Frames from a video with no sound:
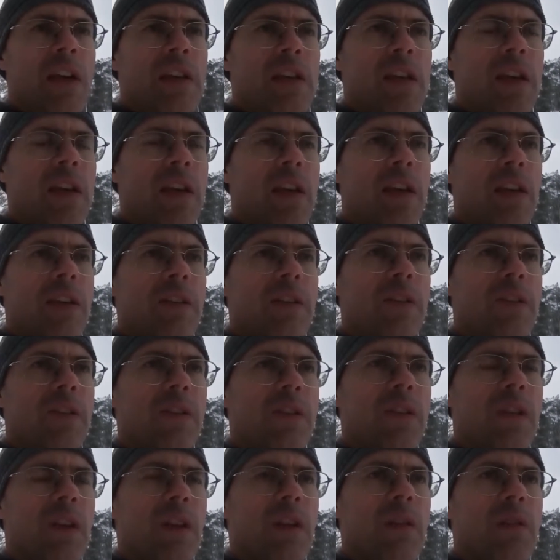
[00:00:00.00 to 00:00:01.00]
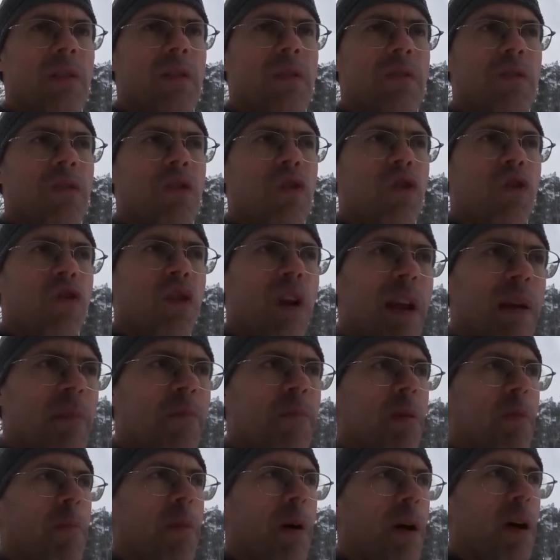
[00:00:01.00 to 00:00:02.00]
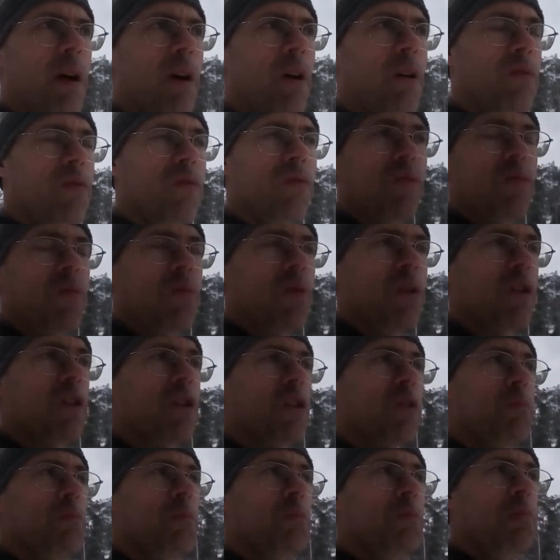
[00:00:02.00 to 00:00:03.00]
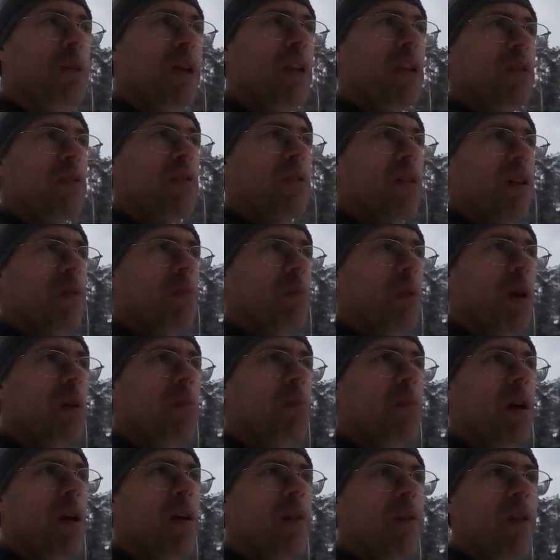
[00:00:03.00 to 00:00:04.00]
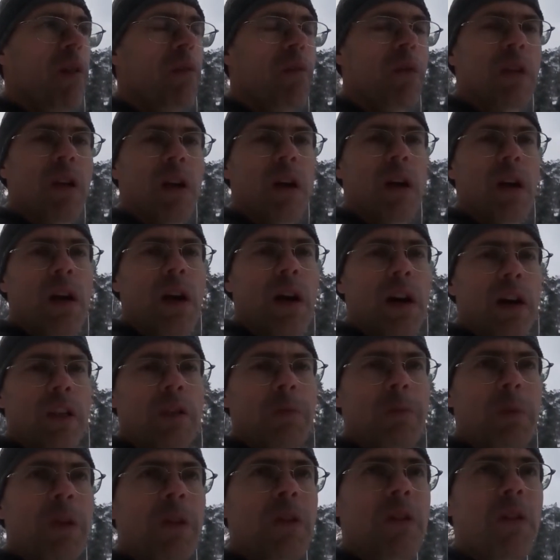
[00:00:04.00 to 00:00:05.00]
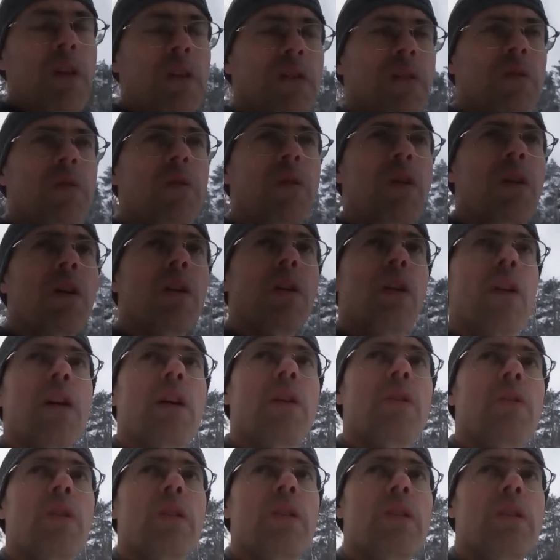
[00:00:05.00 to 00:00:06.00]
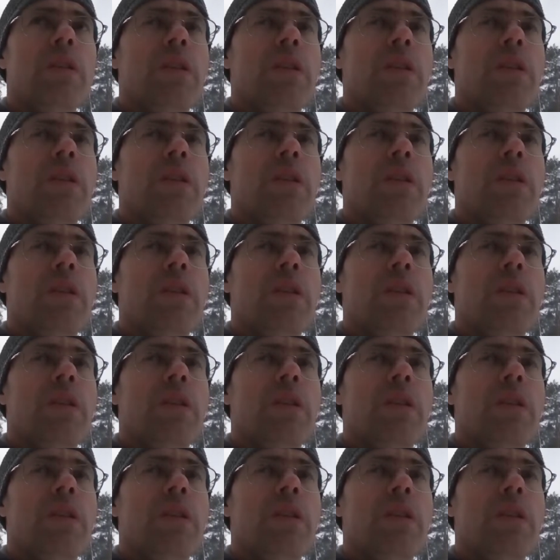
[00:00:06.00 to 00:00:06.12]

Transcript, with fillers: Is dreamed about, was pissed off beyond belief what her husband did to her, how he